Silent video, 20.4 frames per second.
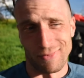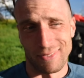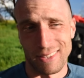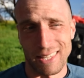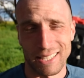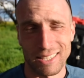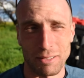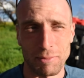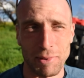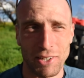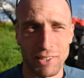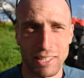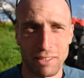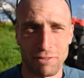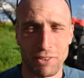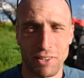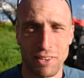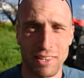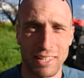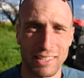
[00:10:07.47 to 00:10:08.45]
That's about
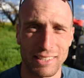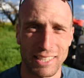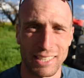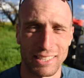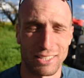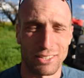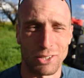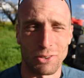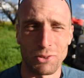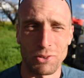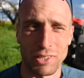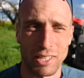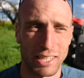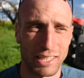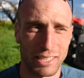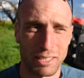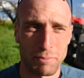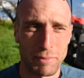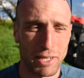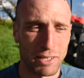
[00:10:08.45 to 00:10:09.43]
it for things I don't
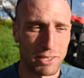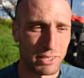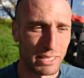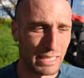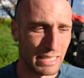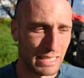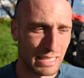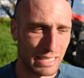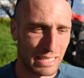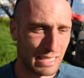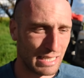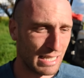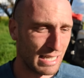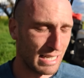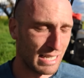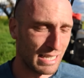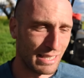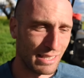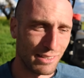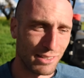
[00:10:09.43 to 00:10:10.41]
like about it.
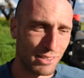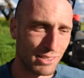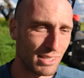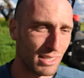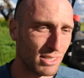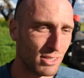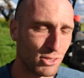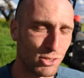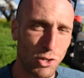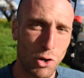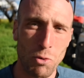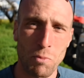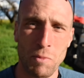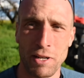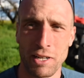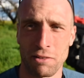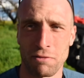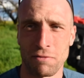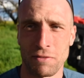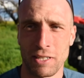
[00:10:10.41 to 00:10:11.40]
There are just so
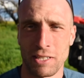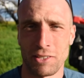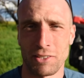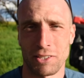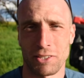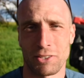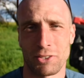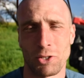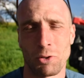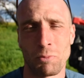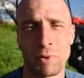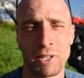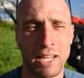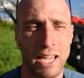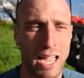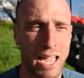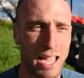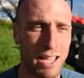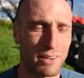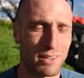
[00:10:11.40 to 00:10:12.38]
many features, so
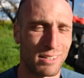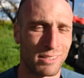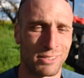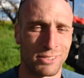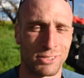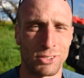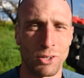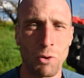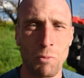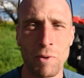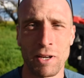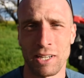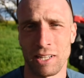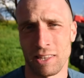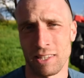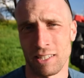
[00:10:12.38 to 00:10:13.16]
many add-ons, so many